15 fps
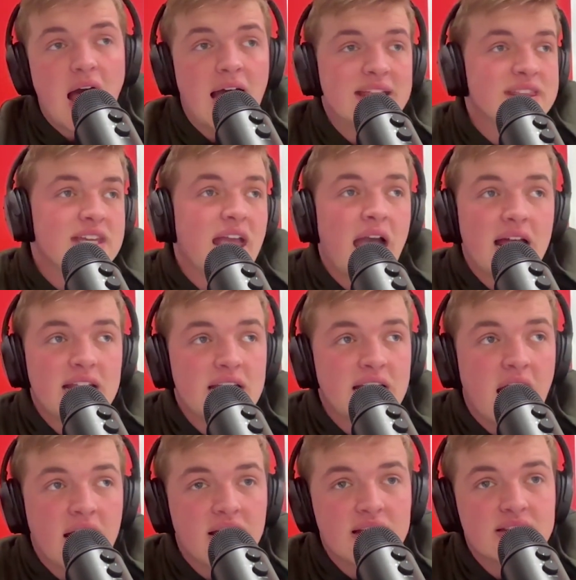I think adding a
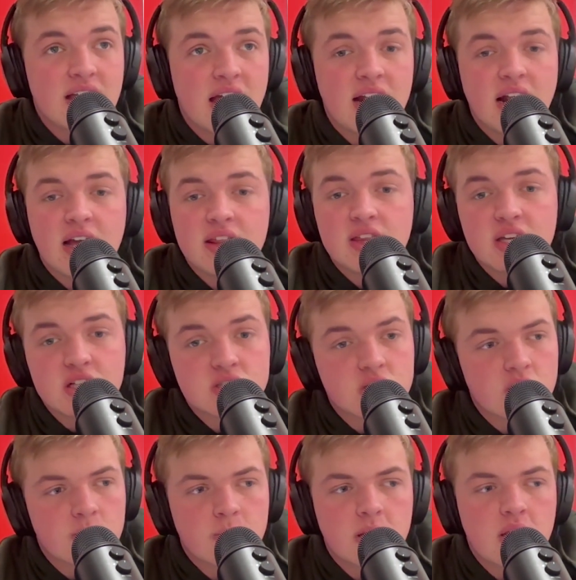guy like that, I think it's
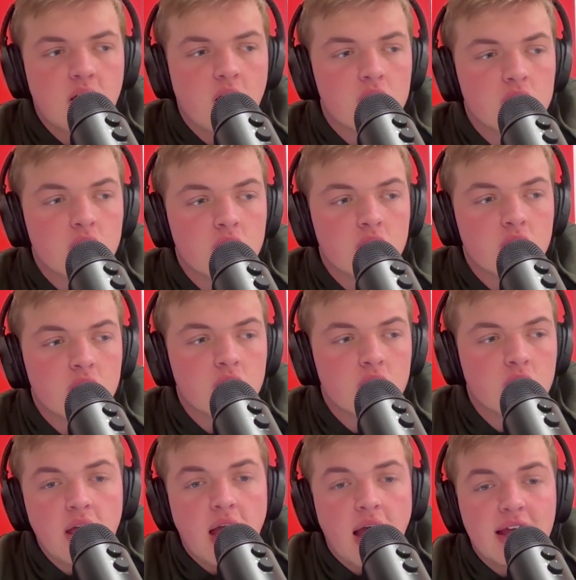going to be
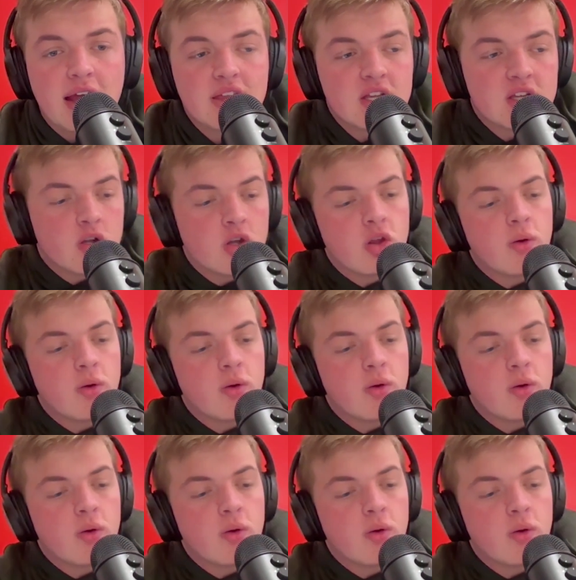I think